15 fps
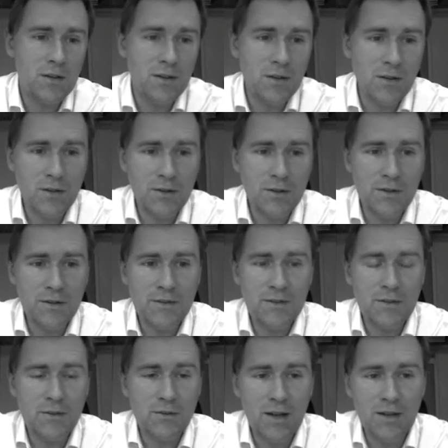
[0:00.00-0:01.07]
a
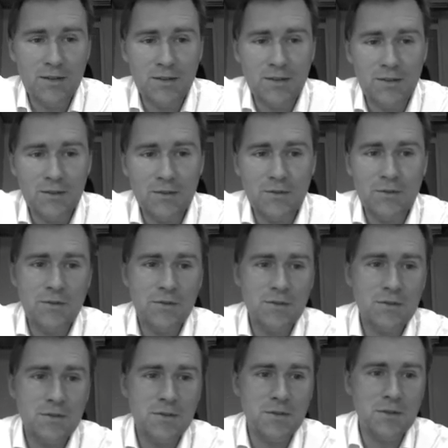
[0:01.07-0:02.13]
distant relative
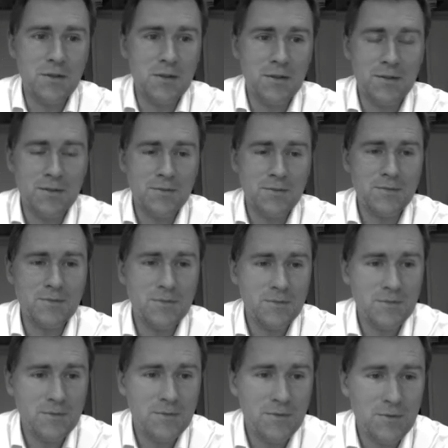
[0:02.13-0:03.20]
$5,
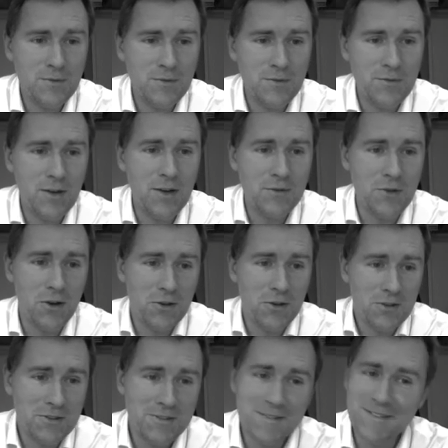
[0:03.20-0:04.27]

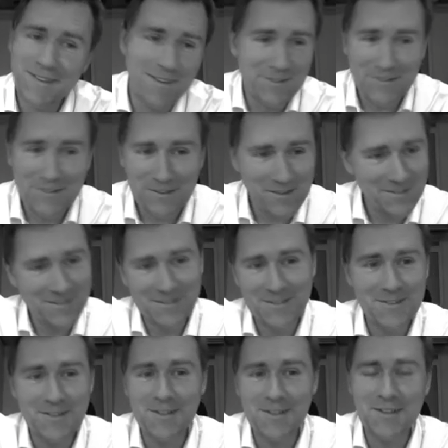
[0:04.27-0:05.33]
that's a
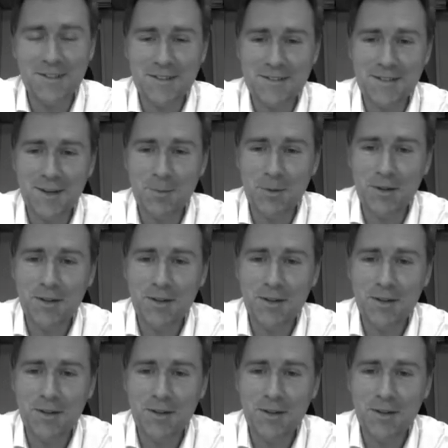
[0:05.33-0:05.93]
silly example.